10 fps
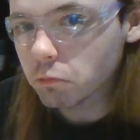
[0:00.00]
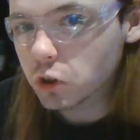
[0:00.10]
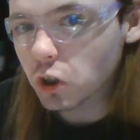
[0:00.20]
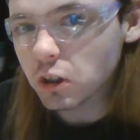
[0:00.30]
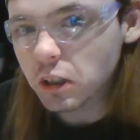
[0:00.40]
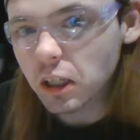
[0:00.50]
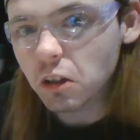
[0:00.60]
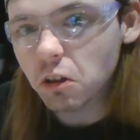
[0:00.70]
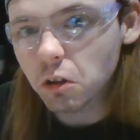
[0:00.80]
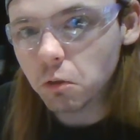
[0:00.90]
Start to get
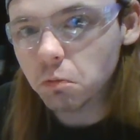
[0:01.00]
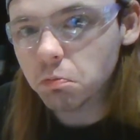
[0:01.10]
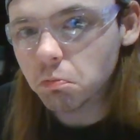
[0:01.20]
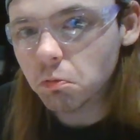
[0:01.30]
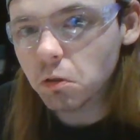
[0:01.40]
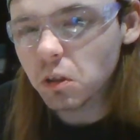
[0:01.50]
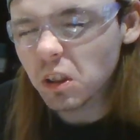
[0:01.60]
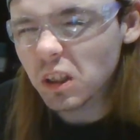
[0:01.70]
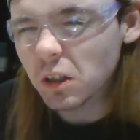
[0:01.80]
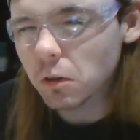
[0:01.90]
a little
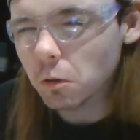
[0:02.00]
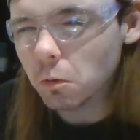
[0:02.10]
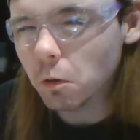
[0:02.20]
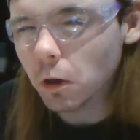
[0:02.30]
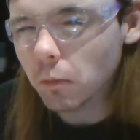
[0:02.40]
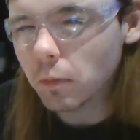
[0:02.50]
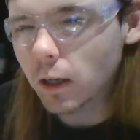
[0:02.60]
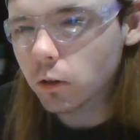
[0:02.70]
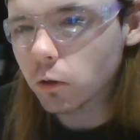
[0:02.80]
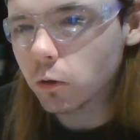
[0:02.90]
warm,
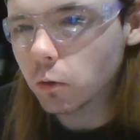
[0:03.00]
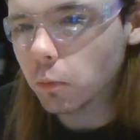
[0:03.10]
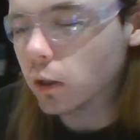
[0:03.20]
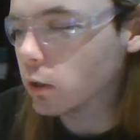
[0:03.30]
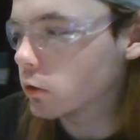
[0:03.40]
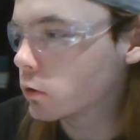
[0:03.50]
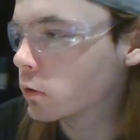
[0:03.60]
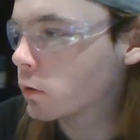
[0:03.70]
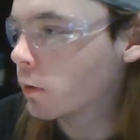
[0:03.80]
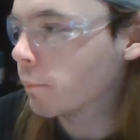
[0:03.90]
not too much.
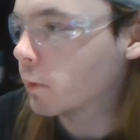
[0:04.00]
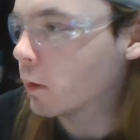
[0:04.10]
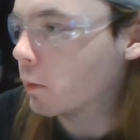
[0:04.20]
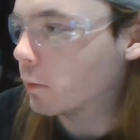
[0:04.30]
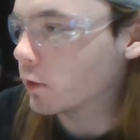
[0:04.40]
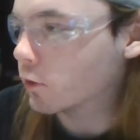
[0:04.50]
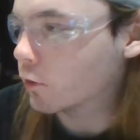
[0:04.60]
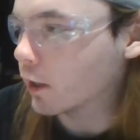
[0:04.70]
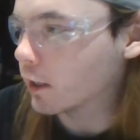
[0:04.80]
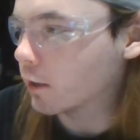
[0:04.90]
Let's
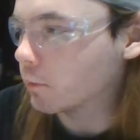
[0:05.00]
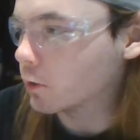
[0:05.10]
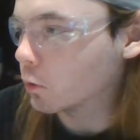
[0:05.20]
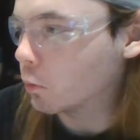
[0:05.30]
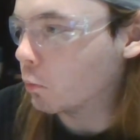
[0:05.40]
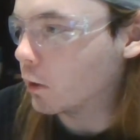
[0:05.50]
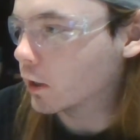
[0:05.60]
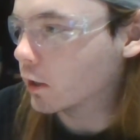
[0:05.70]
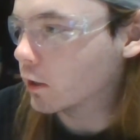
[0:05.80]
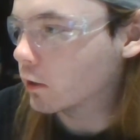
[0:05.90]
crank it up to
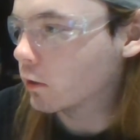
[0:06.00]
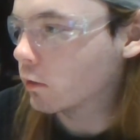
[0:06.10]
20.